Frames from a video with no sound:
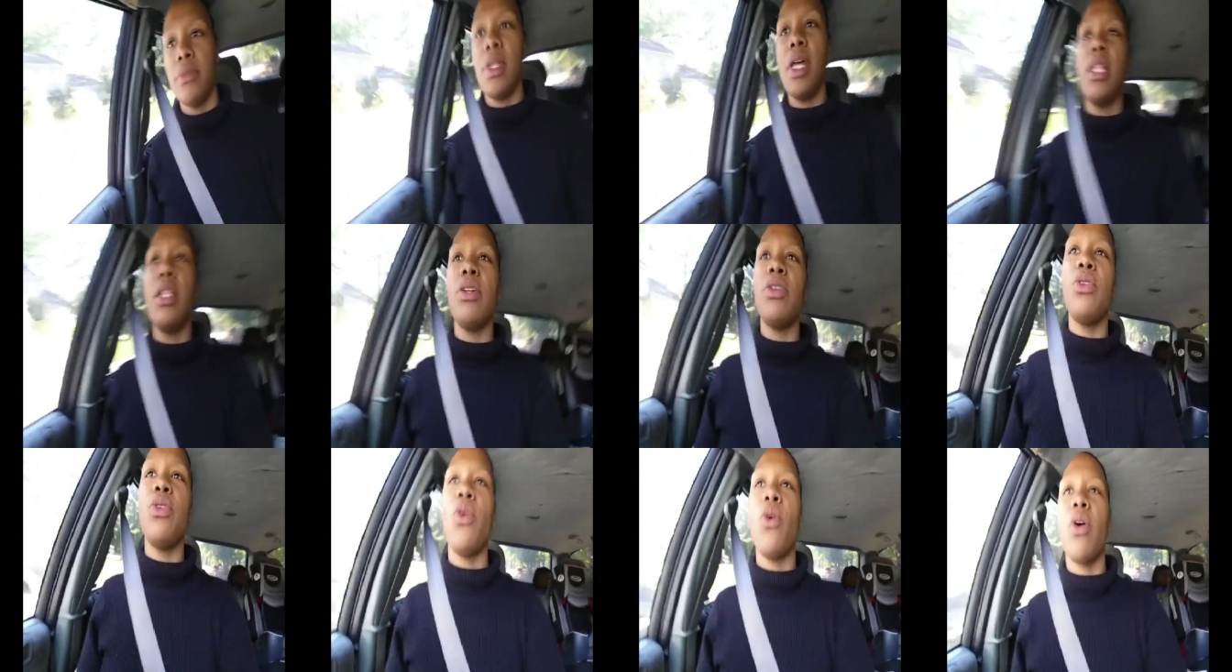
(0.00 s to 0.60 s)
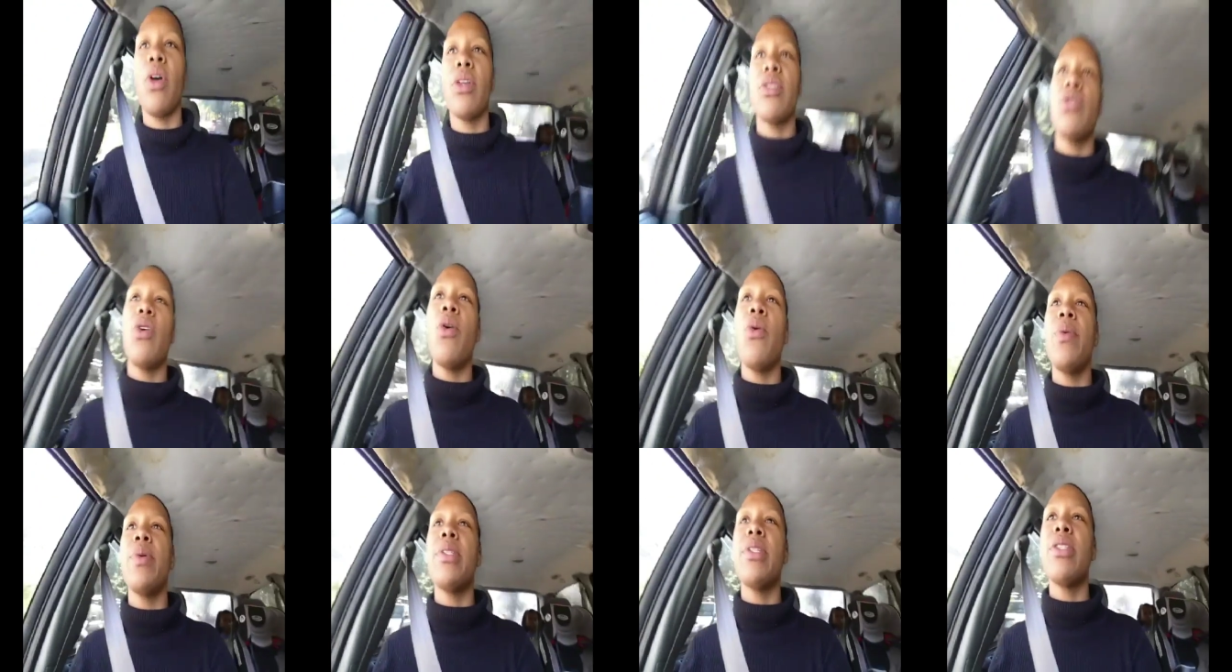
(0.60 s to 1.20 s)
That little dog, it's
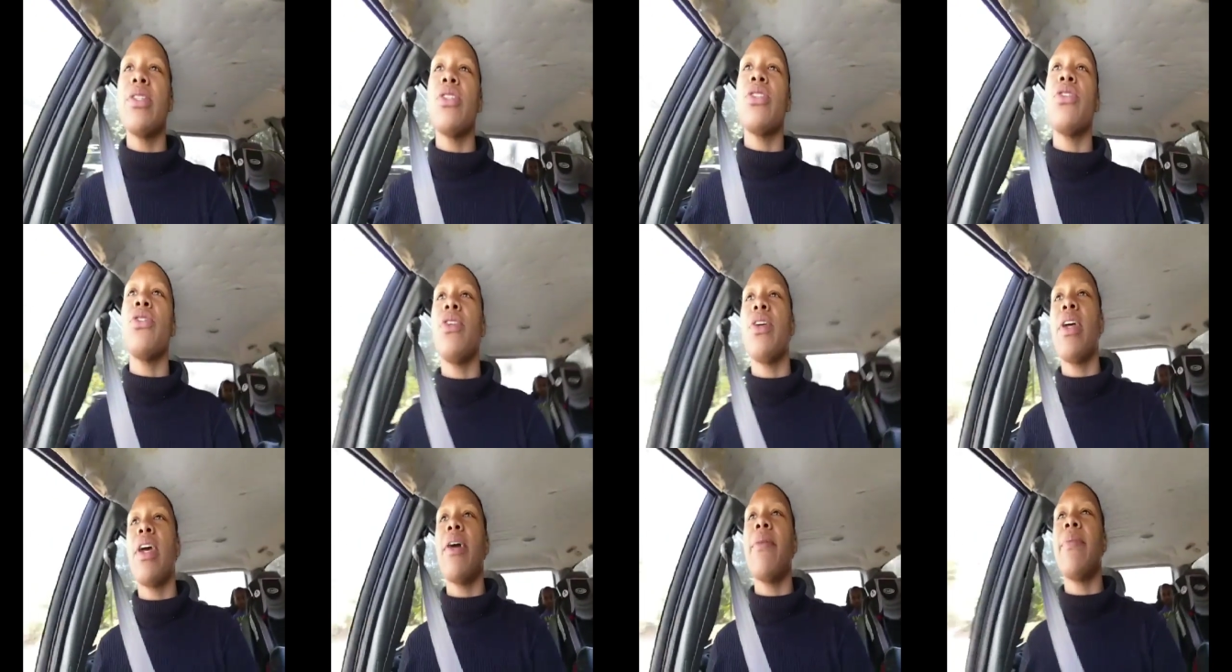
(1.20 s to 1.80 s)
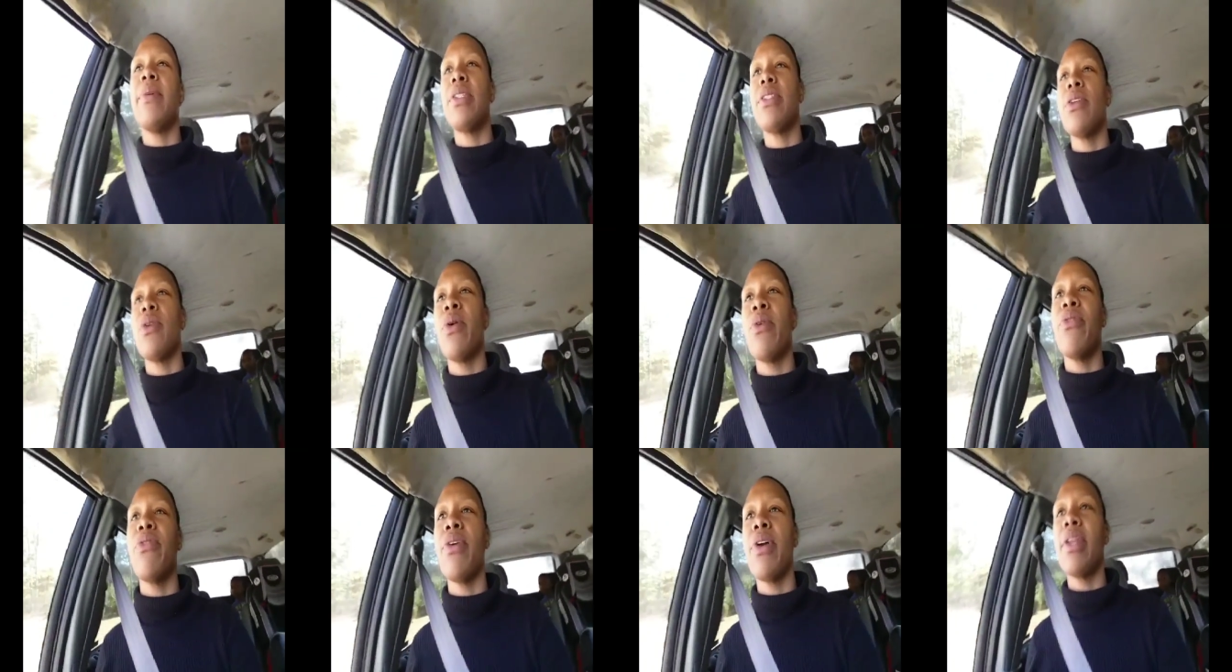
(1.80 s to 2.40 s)
always in the street. I'd be
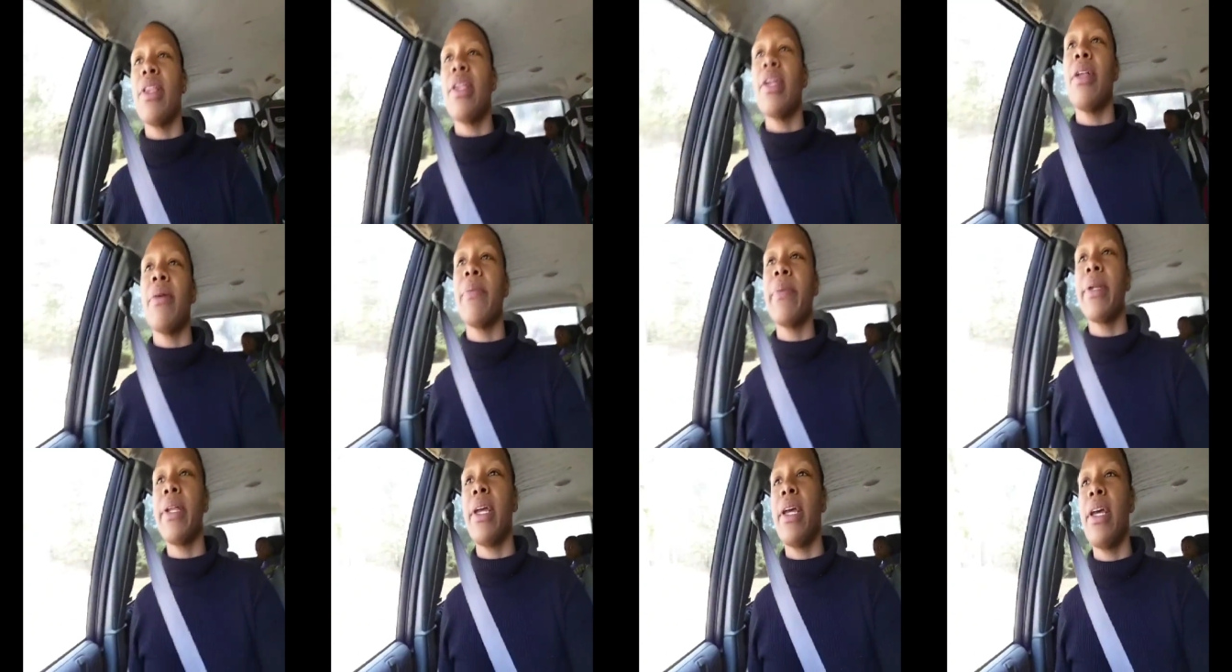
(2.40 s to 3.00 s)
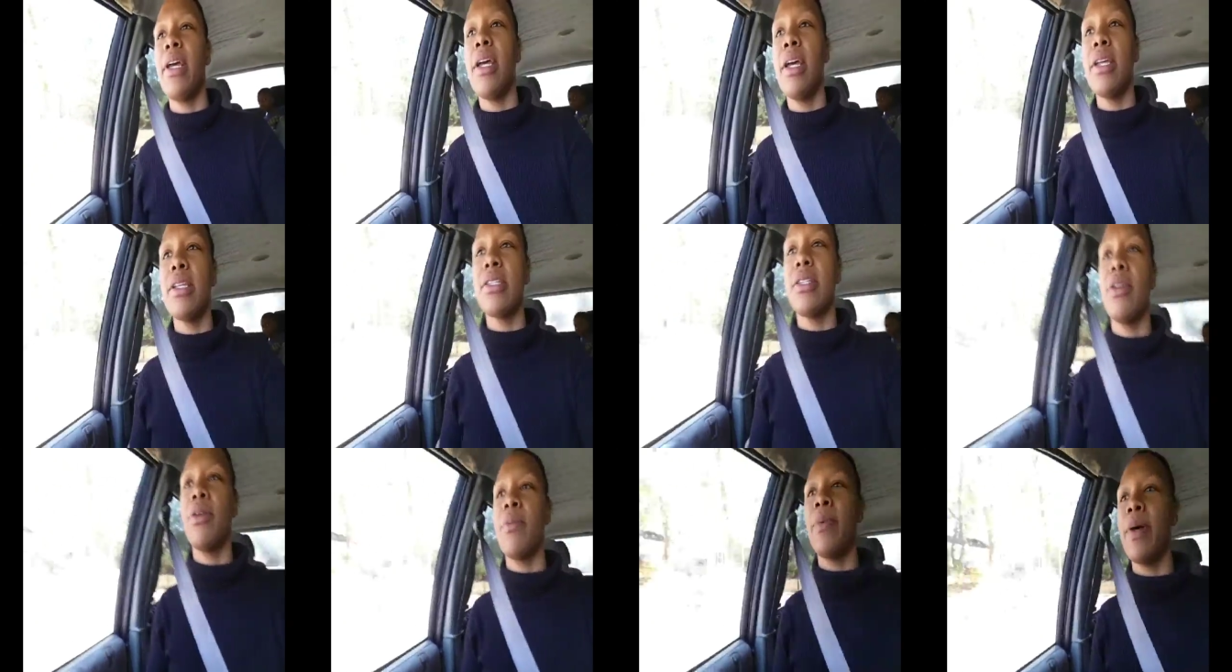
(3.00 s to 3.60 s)
so afraid that I'm gonna hit
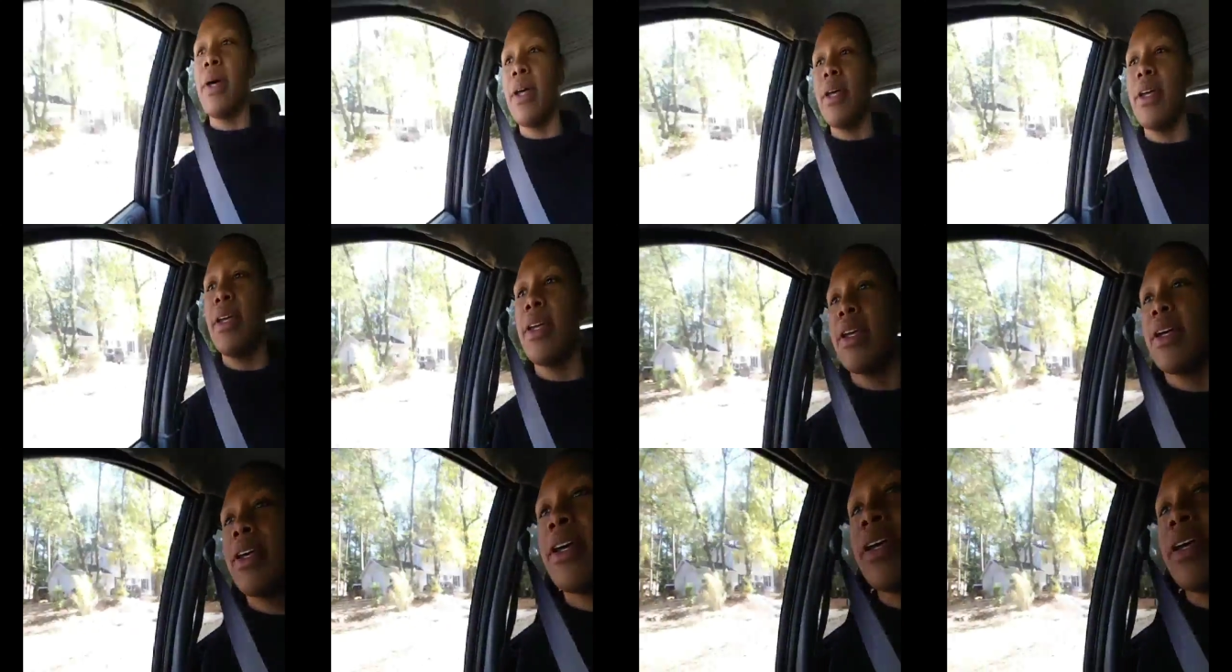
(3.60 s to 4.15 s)
his little butt.